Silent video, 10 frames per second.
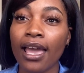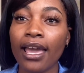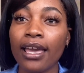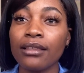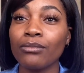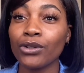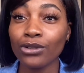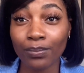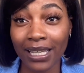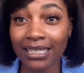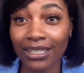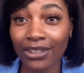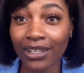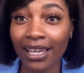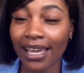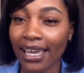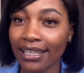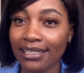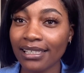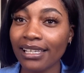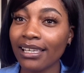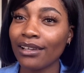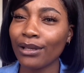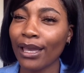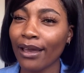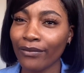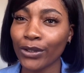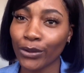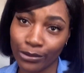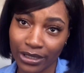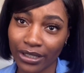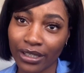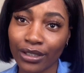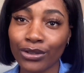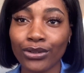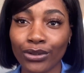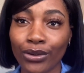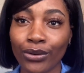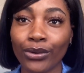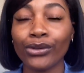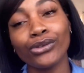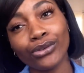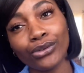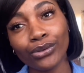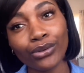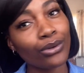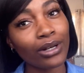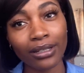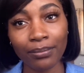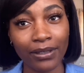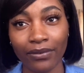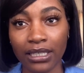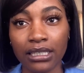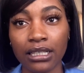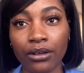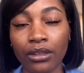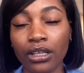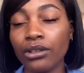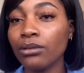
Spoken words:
and most bacteria actually have an odor, so you don't want to be funky down there.